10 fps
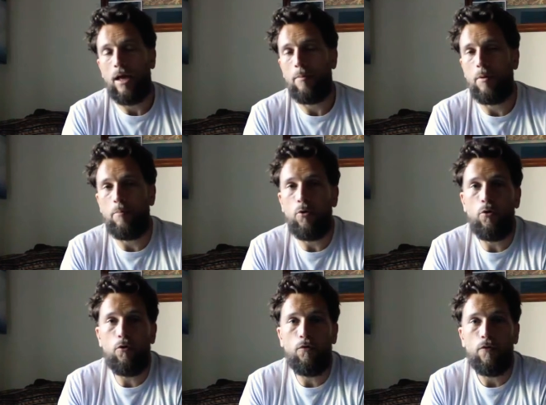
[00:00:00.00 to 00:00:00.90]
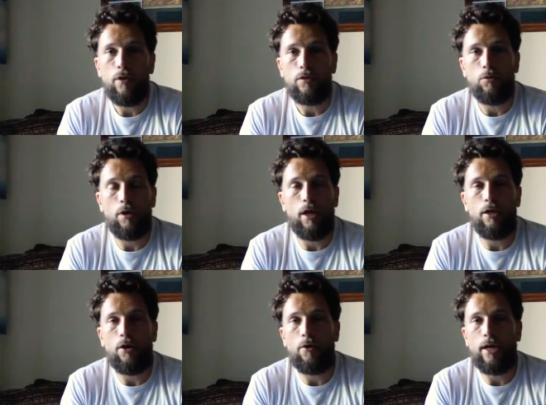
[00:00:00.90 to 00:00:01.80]
I'm gonna move to an
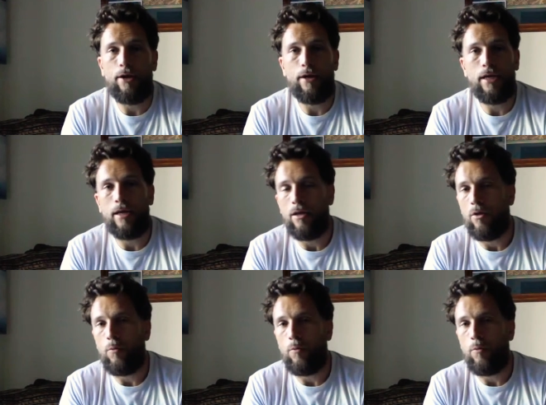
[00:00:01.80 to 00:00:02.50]
unknown area